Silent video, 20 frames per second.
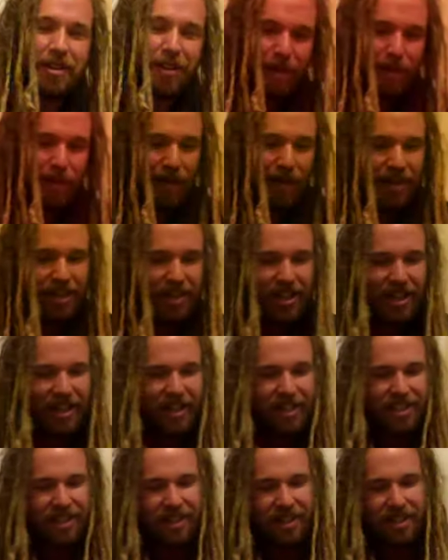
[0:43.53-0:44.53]
up our
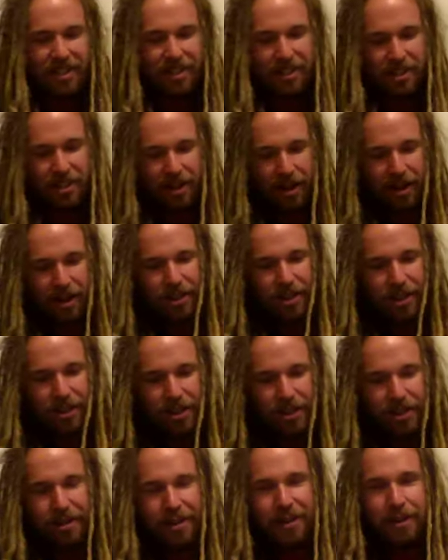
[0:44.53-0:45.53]
dreads. So how do you
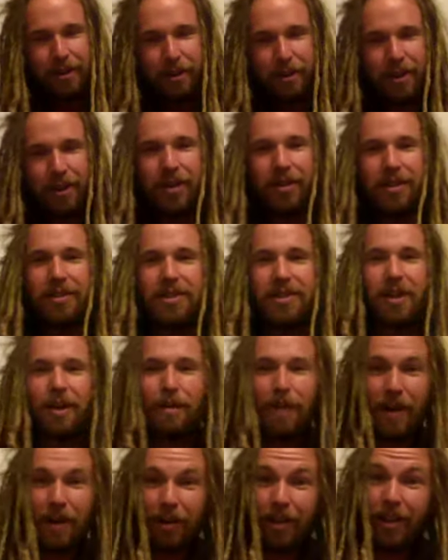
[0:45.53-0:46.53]
do it? Well, you start
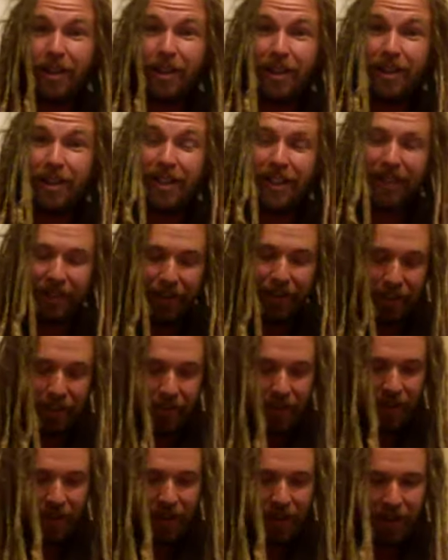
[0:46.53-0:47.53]
by threading a needle.
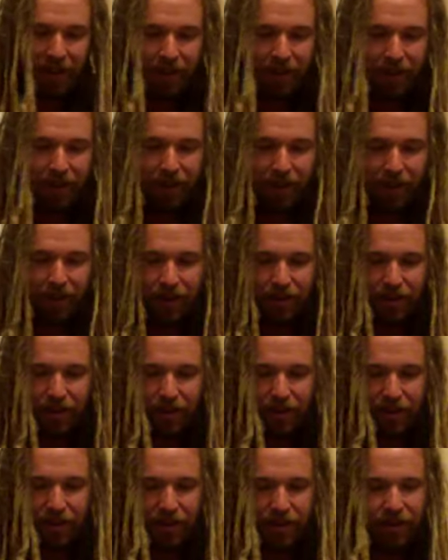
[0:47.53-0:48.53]
What do you do
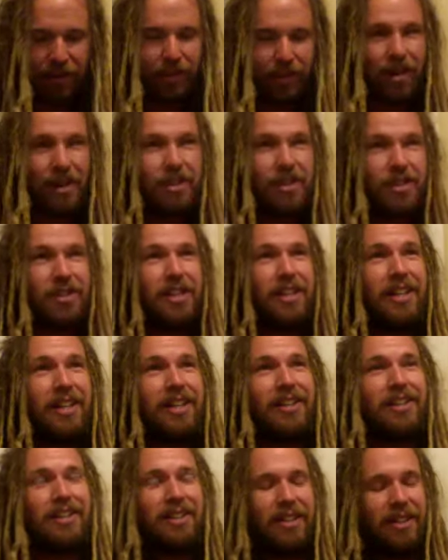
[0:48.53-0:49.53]
after you thread your
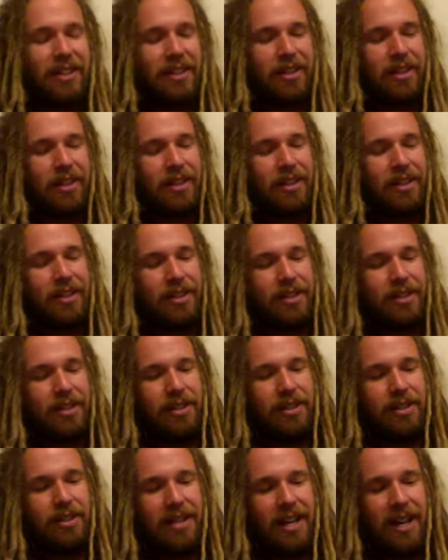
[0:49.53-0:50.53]
needle?
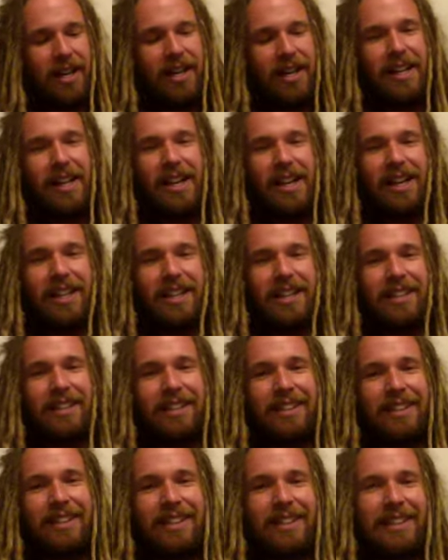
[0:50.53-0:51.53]
You tie a knot.
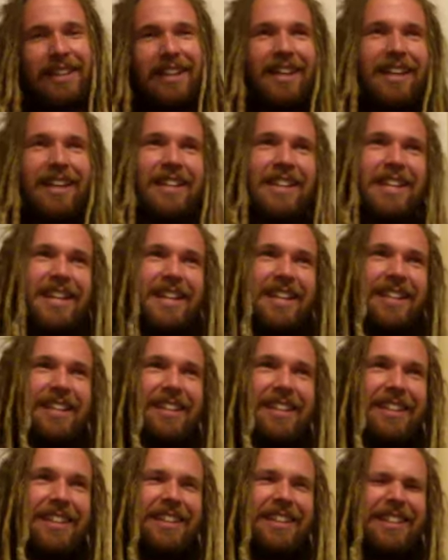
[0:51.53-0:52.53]
And
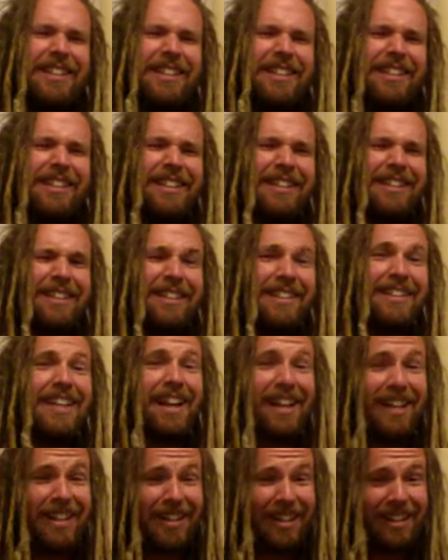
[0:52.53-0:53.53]
then you
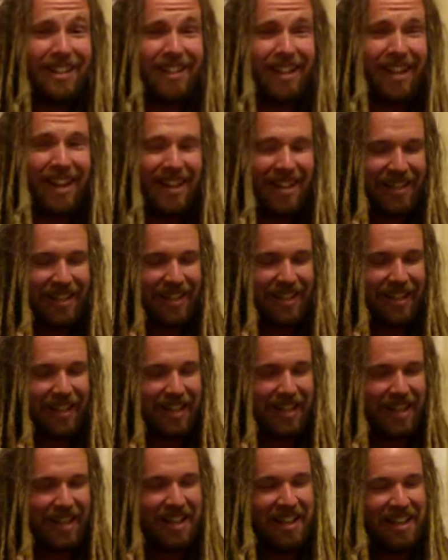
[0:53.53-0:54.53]
tie another knot.
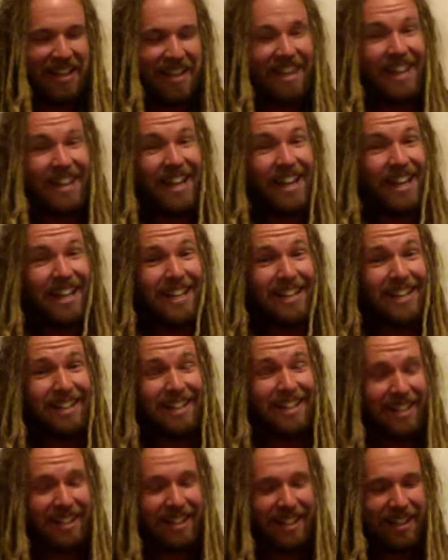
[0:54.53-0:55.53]
And
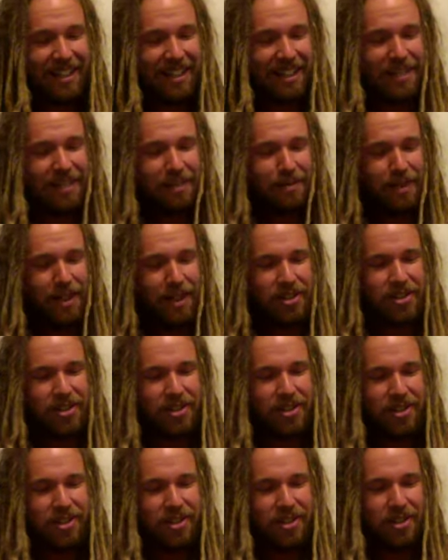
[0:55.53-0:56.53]
then, to make sure
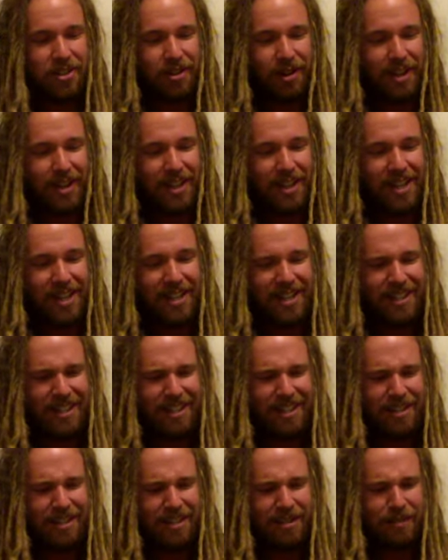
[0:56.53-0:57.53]
your square knot
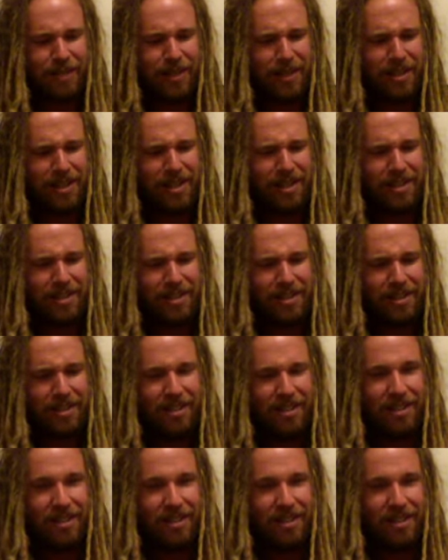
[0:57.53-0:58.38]
doesn't come undone,